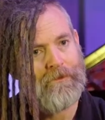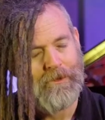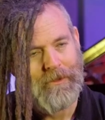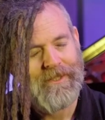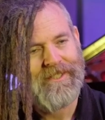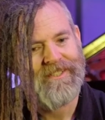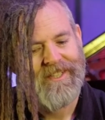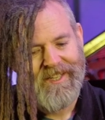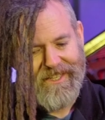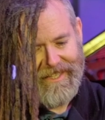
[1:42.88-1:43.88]
performance
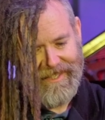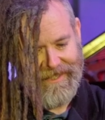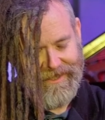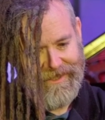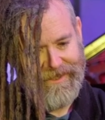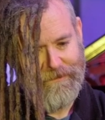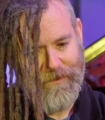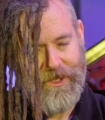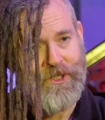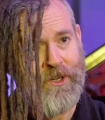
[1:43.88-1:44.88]
is
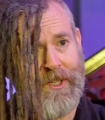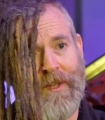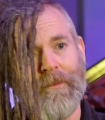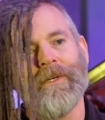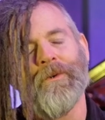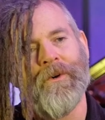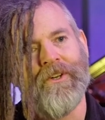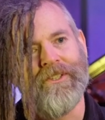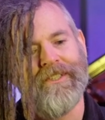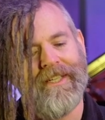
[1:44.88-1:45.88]
the journey that we go
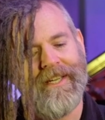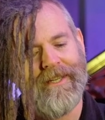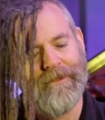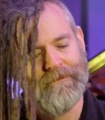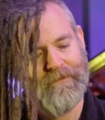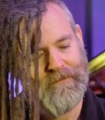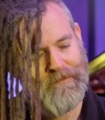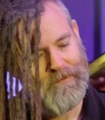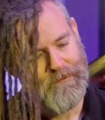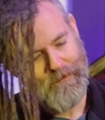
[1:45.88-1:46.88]
on um,
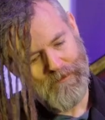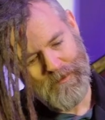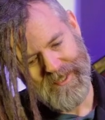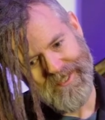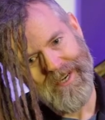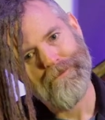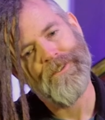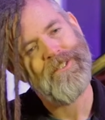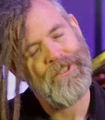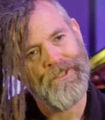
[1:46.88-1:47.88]
from staff
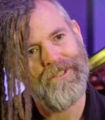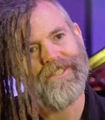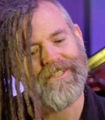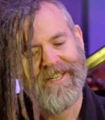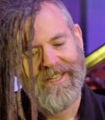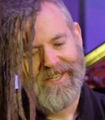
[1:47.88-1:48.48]
and students